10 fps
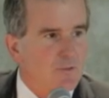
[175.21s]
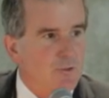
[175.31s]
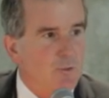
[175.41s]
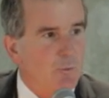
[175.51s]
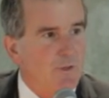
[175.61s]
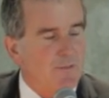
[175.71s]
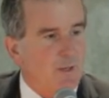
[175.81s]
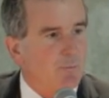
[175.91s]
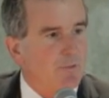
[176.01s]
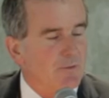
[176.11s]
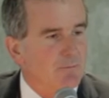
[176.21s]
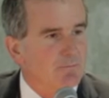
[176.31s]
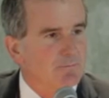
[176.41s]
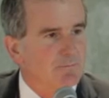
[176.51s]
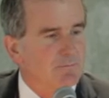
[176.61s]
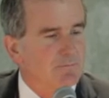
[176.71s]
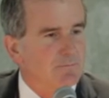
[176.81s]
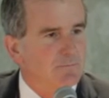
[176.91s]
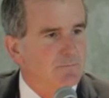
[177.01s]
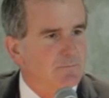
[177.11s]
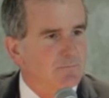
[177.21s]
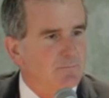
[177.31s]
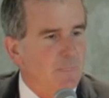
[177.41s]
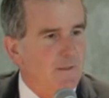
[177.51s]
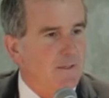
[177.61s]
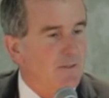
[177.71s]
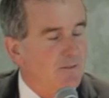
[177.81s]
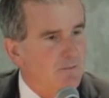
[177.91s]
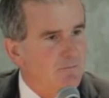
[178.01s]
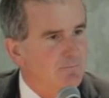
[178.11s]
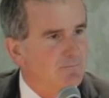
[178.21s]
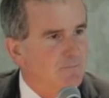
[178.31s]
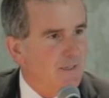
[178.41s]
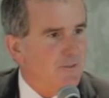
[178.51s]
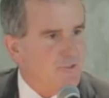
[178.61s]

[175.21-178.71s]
Two words happened: Keith and